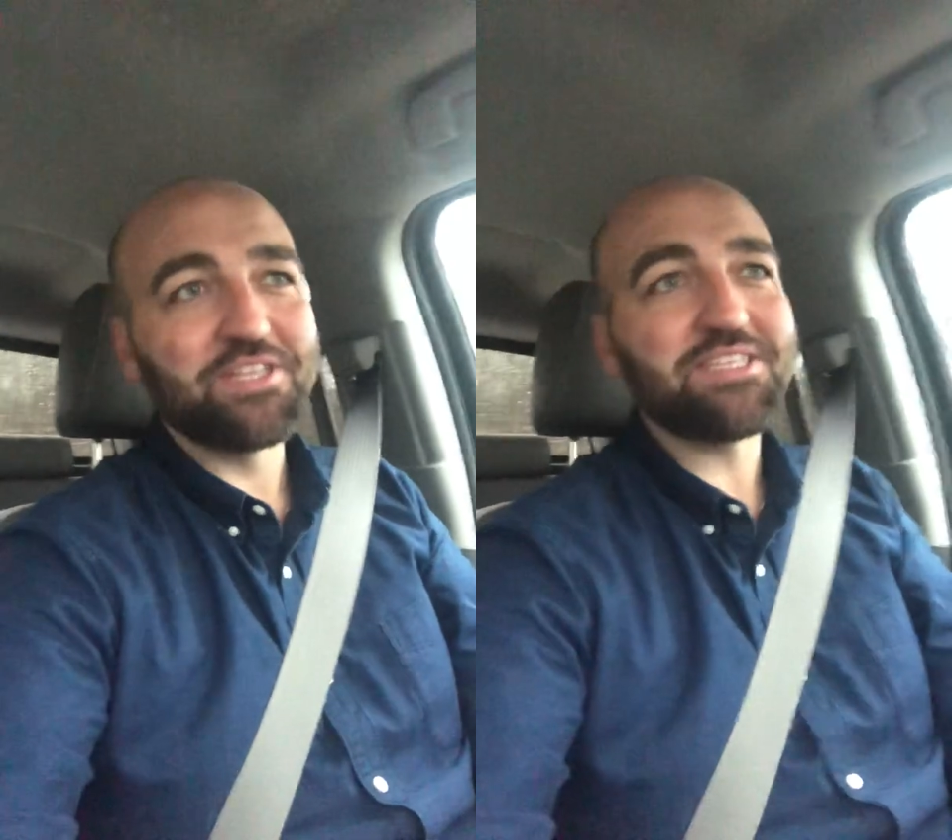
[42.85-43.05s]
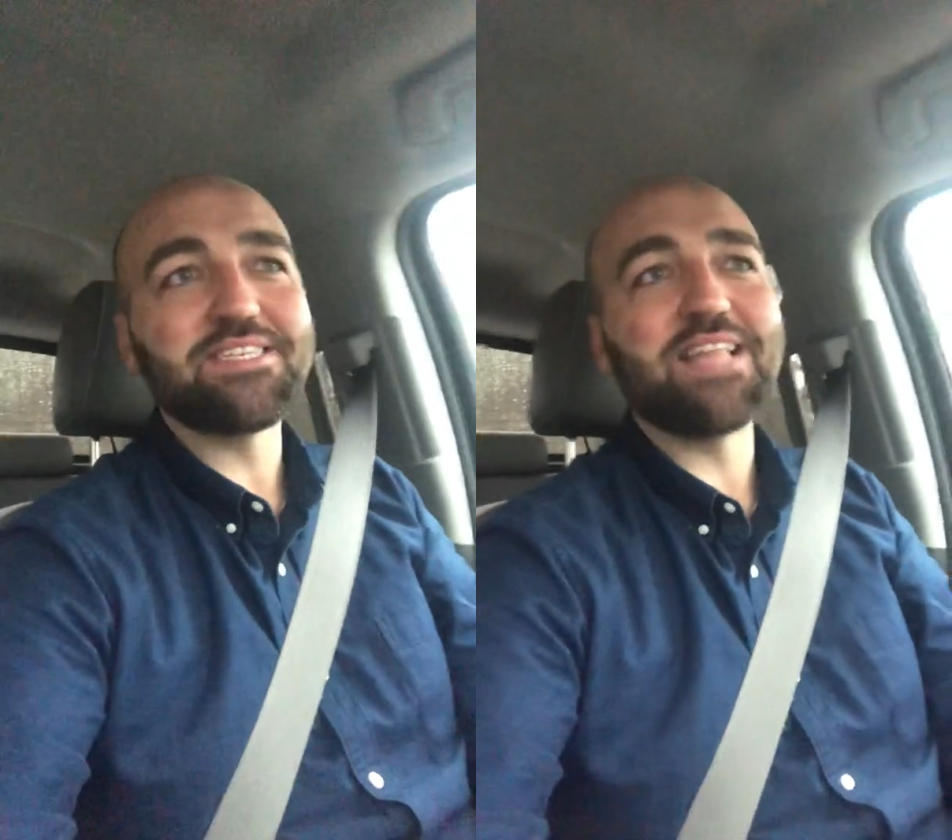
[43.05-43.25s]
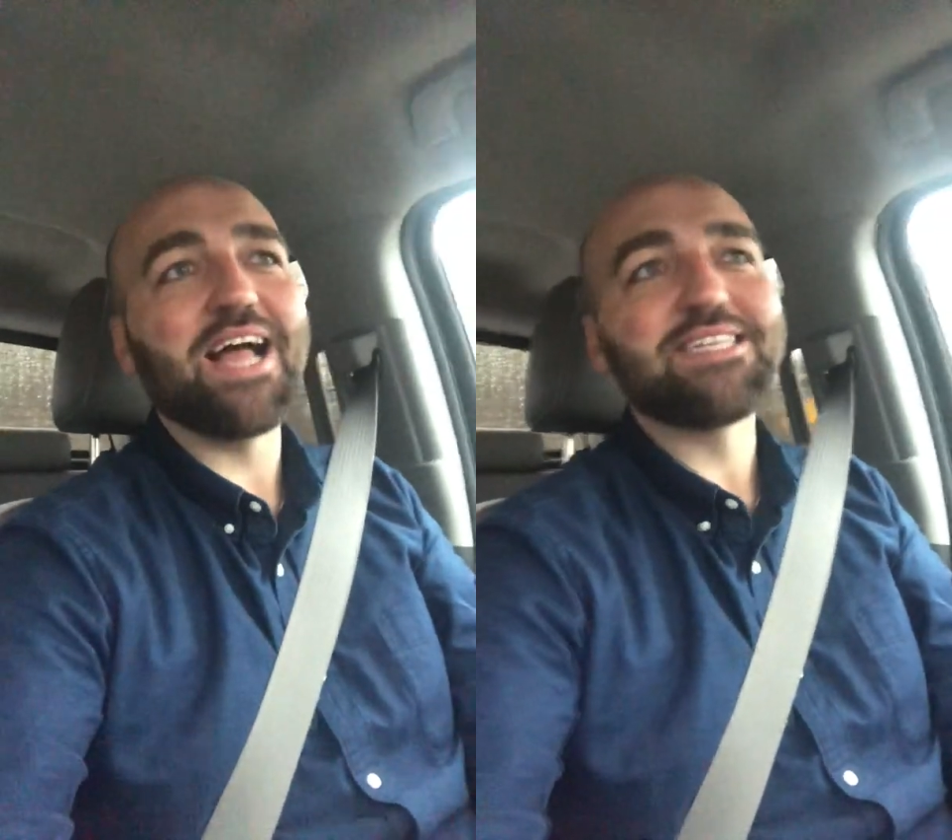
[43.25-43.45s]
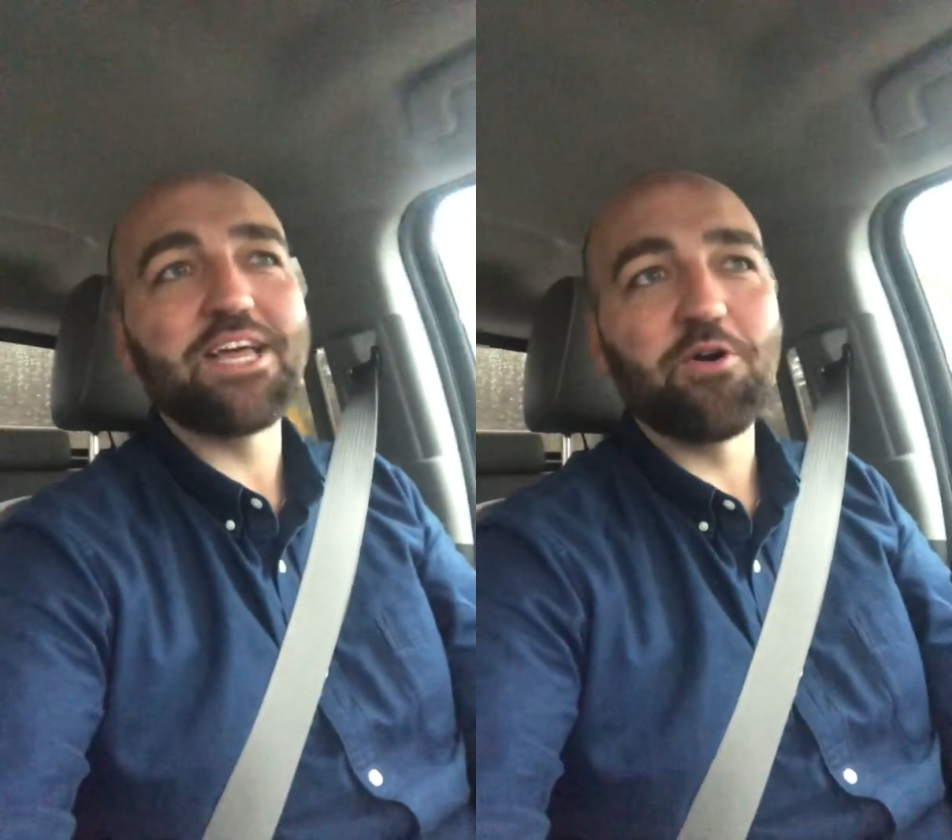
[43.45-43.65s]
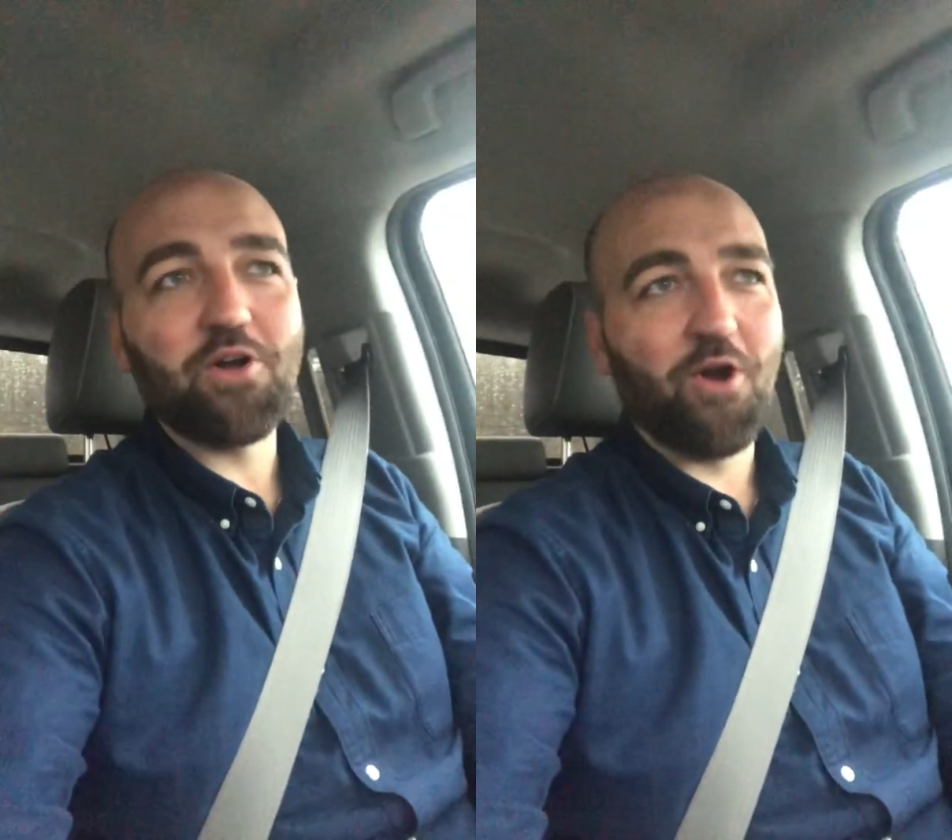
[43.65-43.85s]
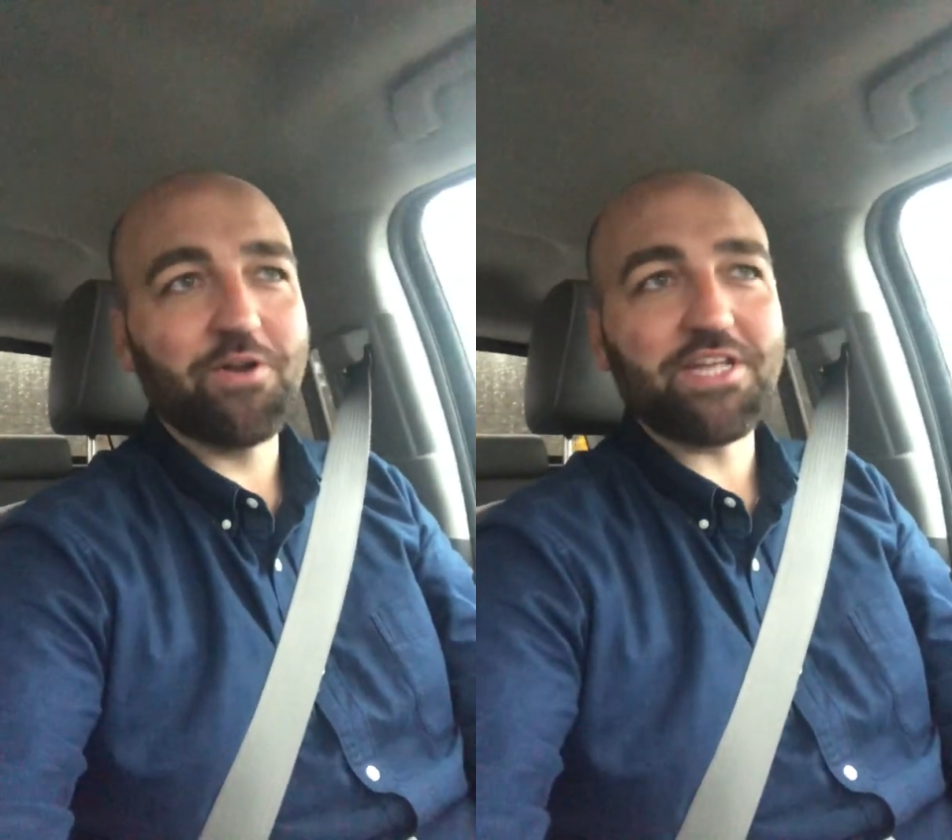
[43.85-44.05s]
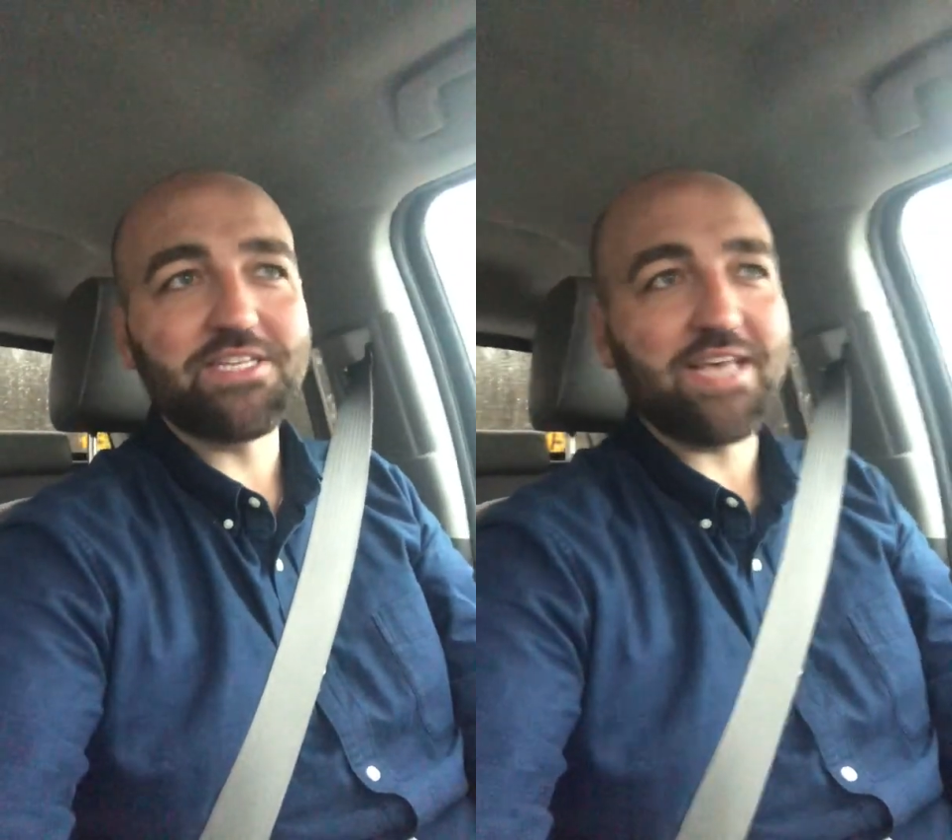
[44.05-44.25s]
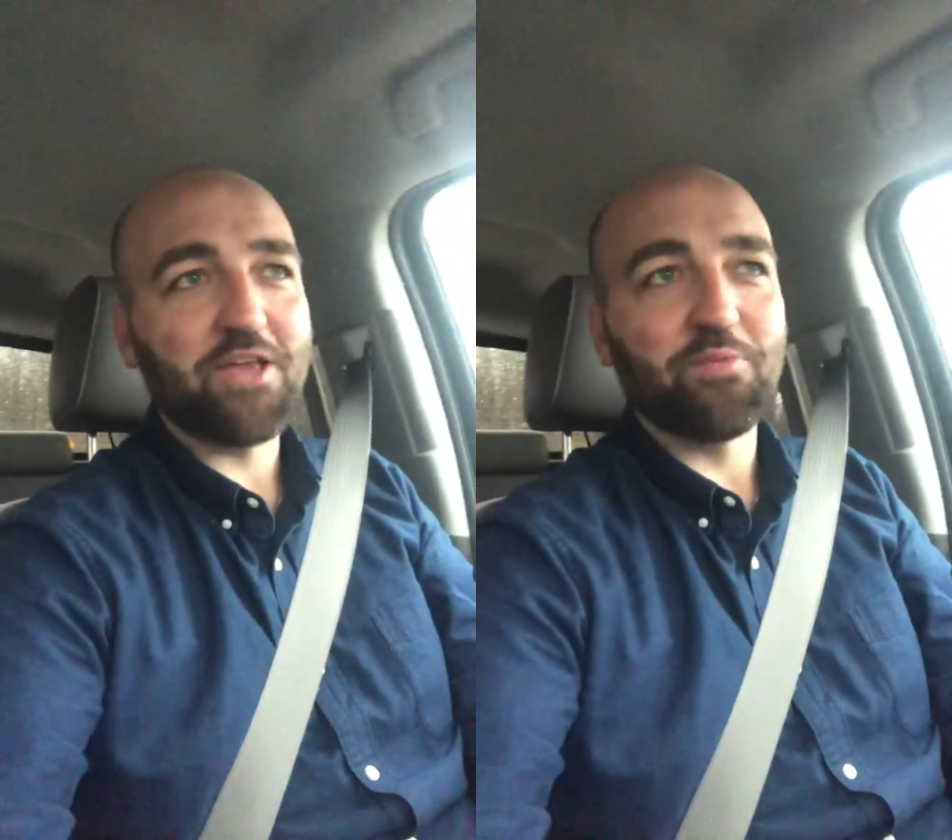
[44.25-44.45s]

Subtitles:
This is not Dale Carnegie's How